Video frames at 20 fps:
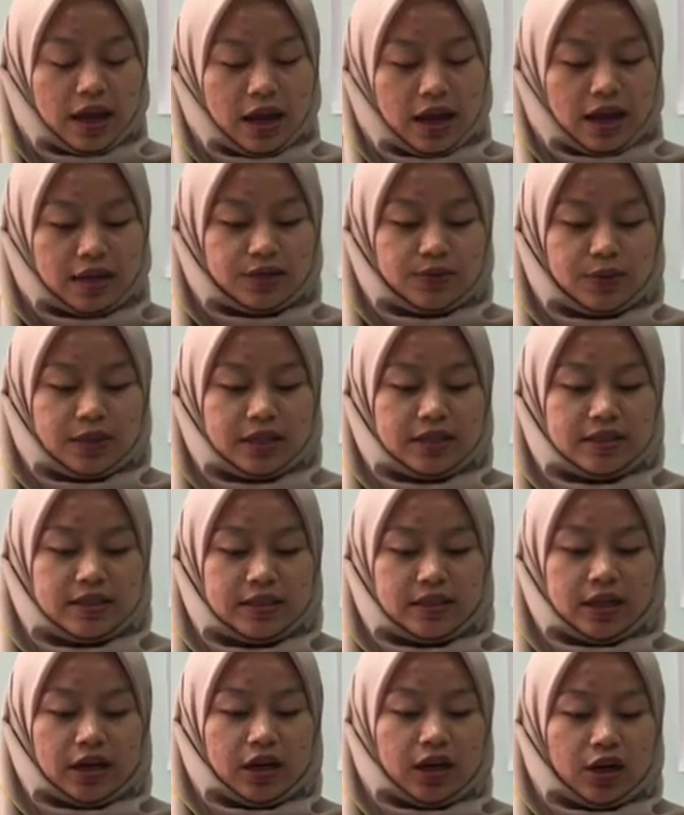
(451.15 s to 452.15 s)
As you can
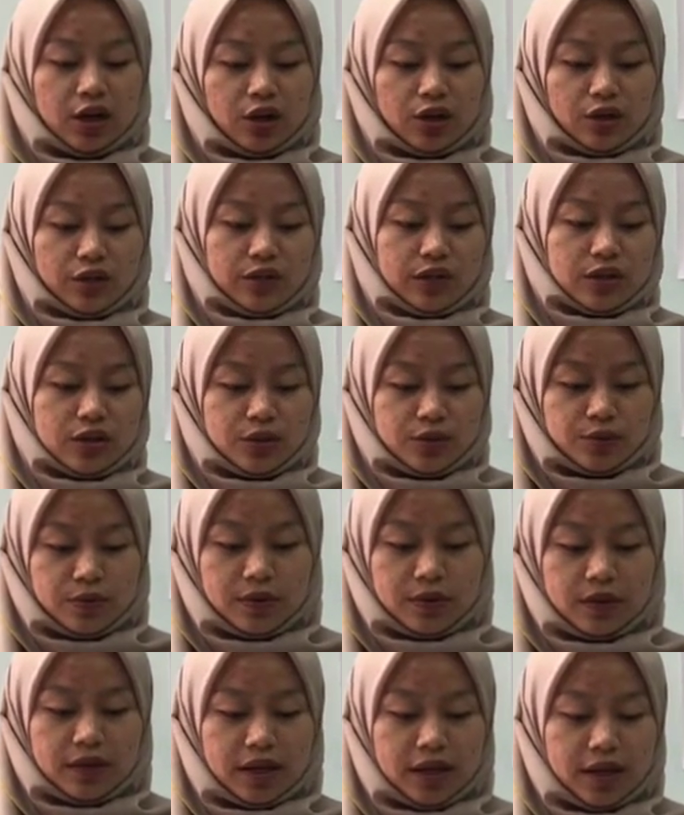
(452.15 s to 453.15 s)
see that a lot of
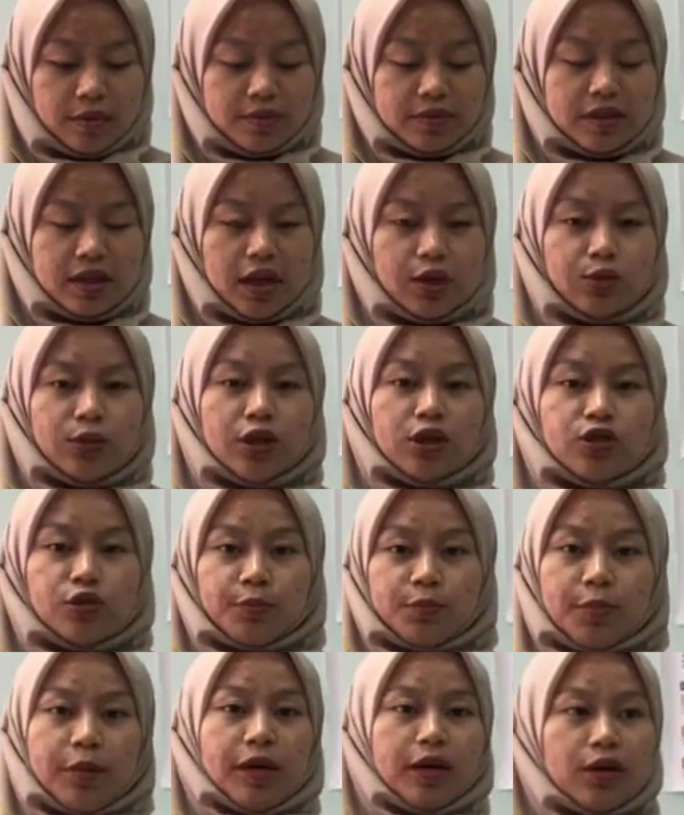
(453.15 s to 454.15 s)
insurance claims and we need to
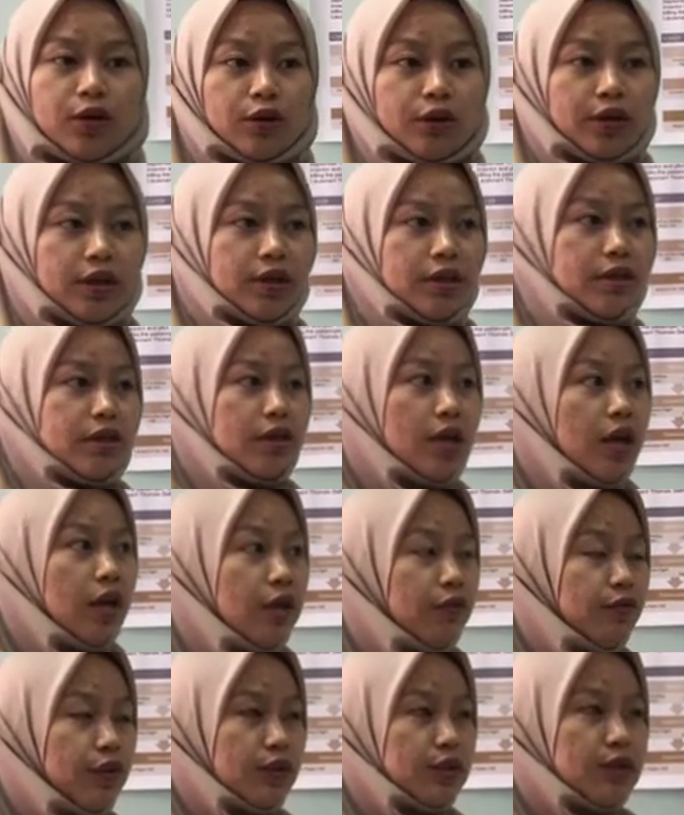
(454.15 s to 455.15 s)
pay lawyers.
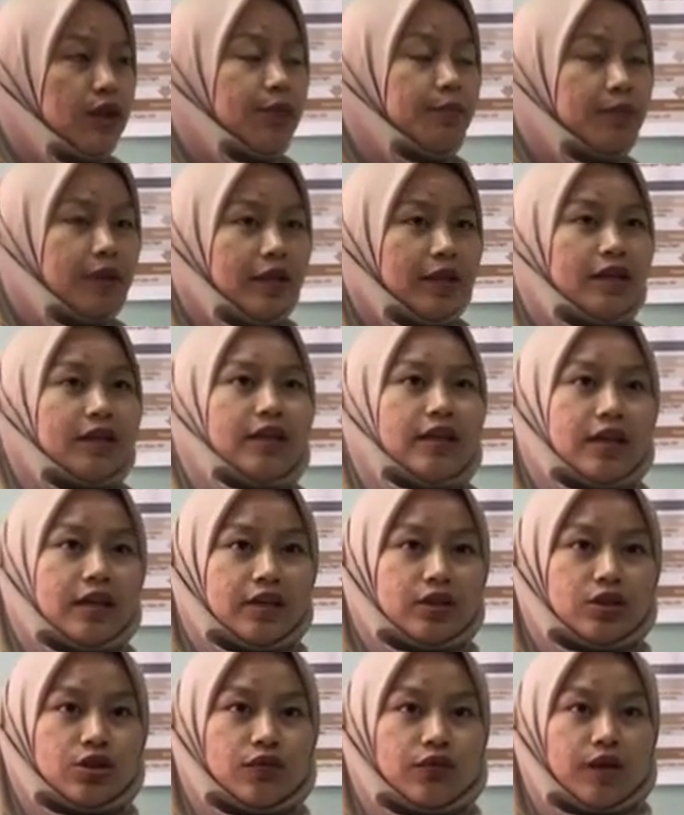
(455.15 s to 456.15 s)
For example, in the
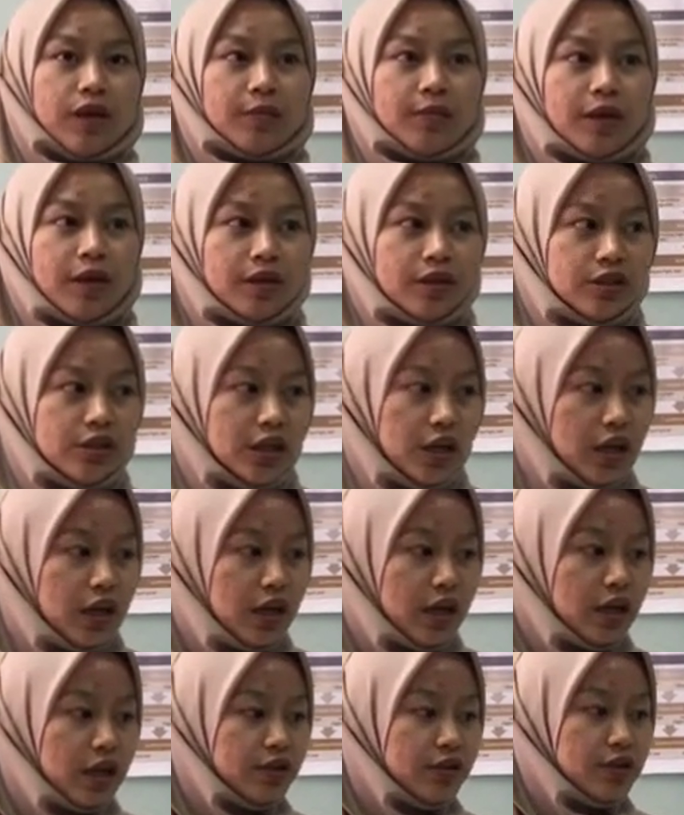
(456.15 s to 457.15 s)
case of
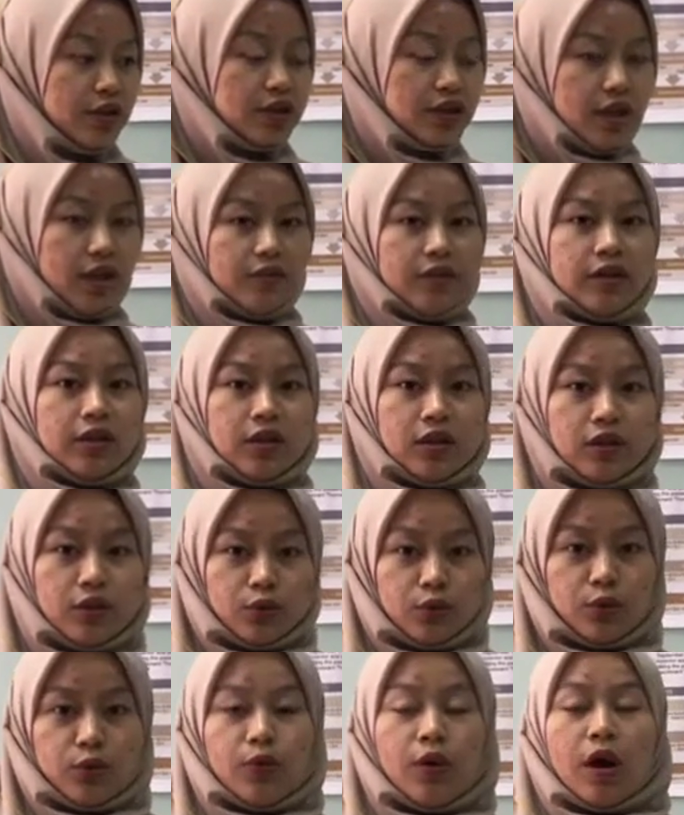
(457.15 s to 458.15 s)

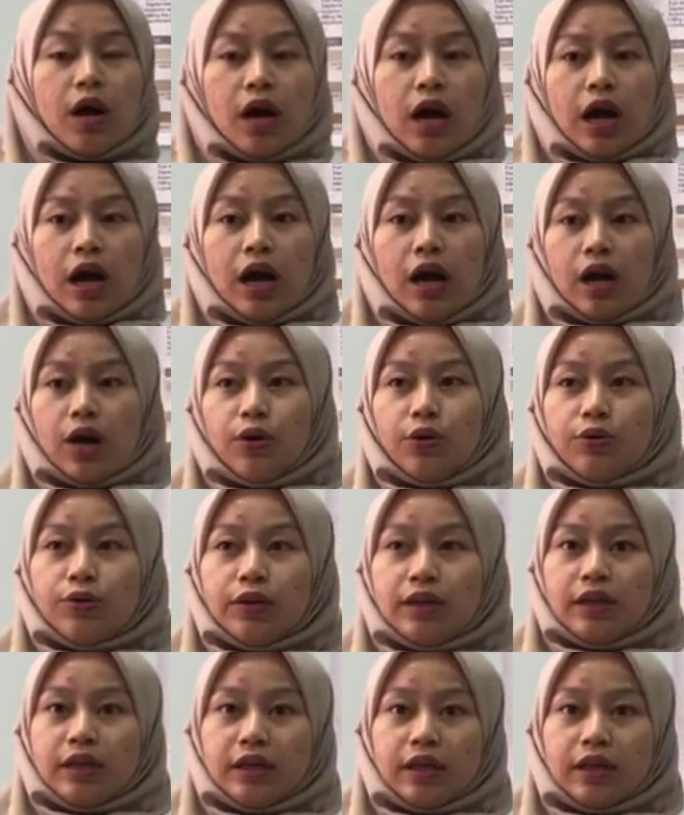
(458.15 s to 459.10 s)
MH370, how